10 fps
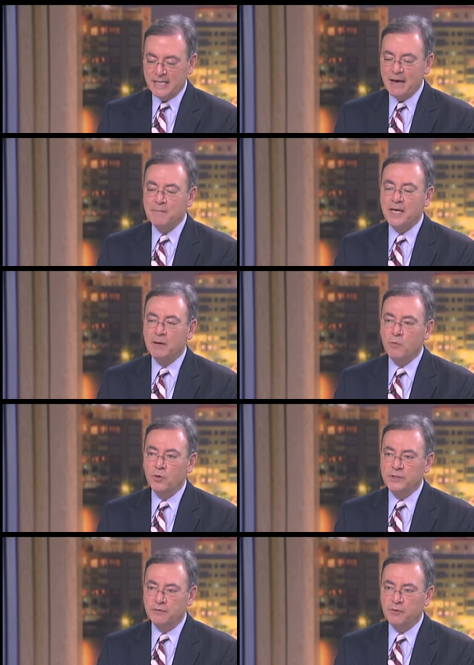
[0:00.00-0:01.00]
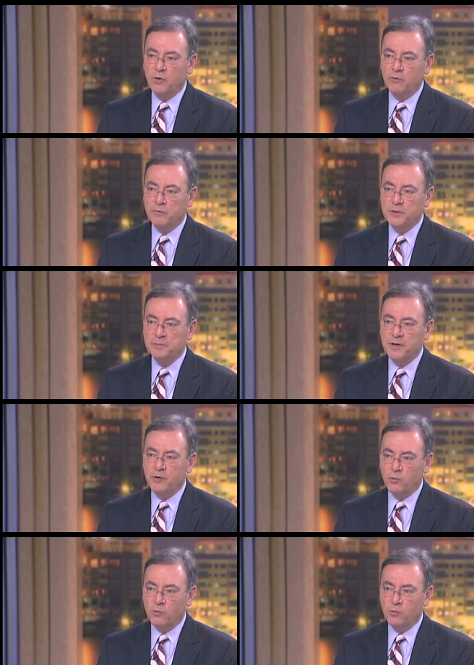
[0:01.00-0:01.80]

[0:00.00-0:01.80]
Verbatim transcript: that make it more difficult for Speaker